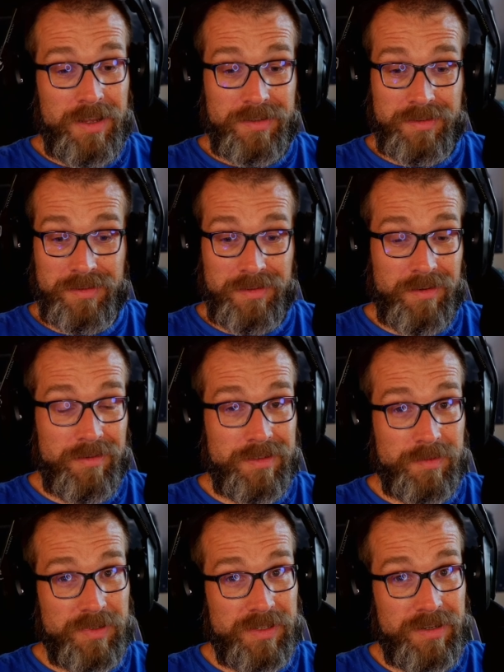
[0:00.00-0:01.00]
So there's
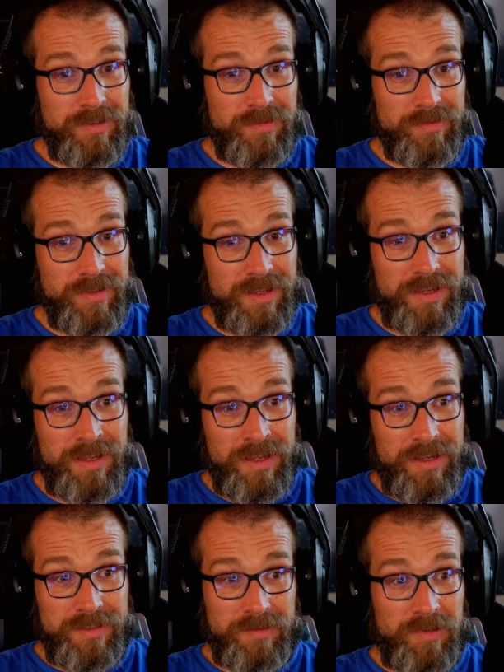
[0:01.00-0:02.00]
loads of potential there.
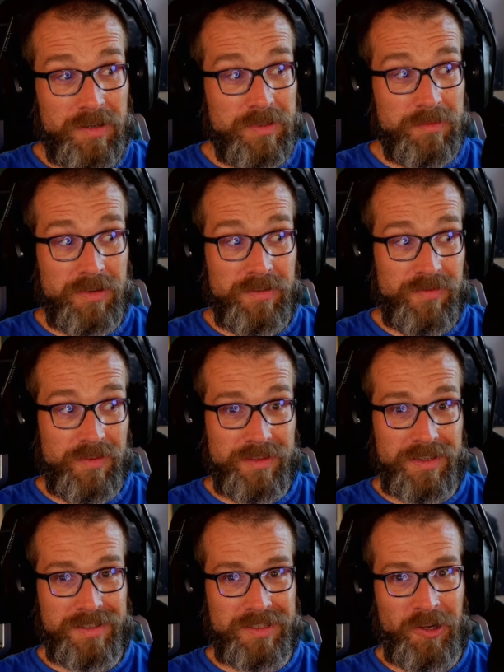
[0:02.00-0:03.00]
Sometimes you might find
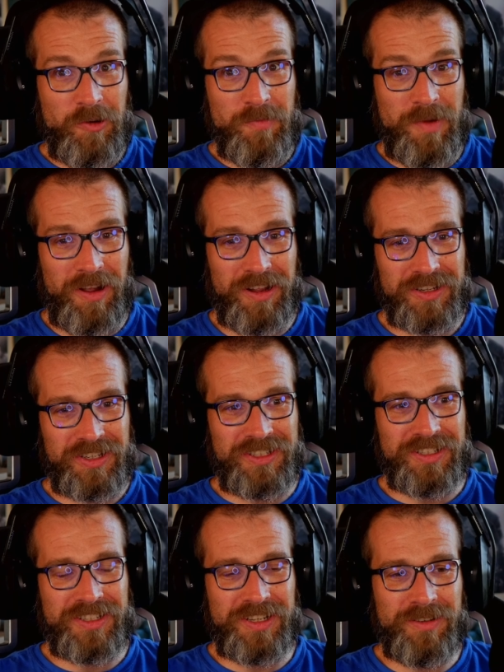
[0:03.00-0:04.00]
there's too much
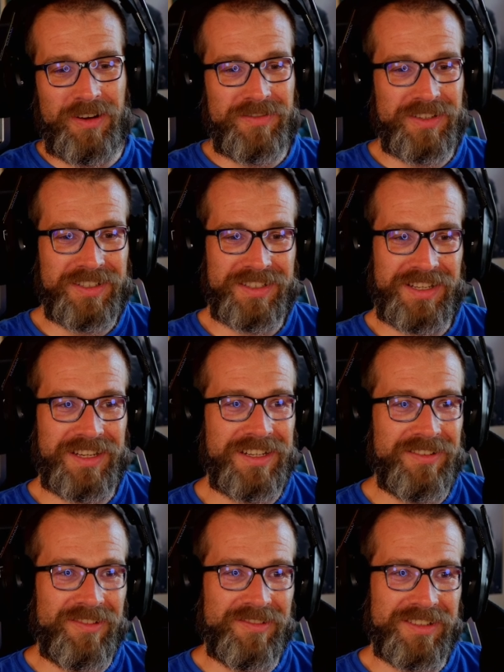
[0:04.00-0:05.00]
to do. I've just
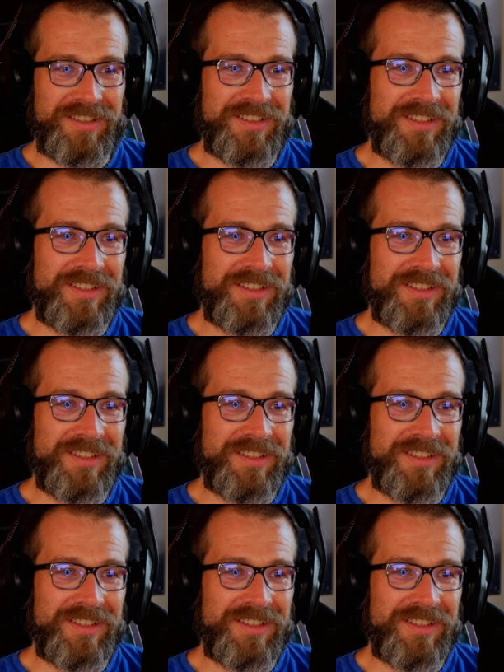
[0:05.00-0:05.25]
seen all these